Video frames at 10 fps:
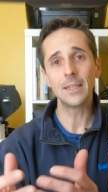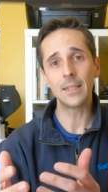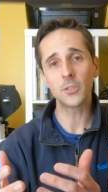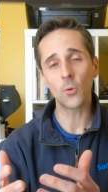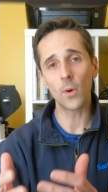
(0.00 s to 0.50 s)

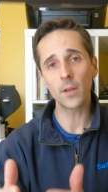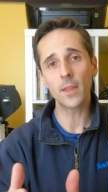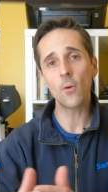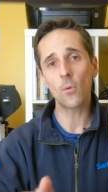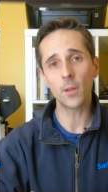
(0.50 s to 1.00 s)
get to where
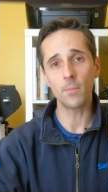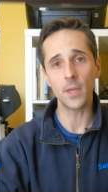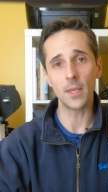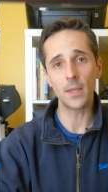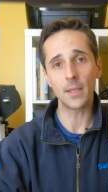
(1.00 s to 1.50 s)
they want to
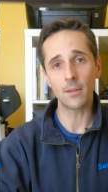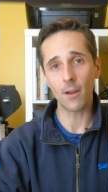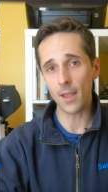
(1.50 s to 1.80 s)
be in their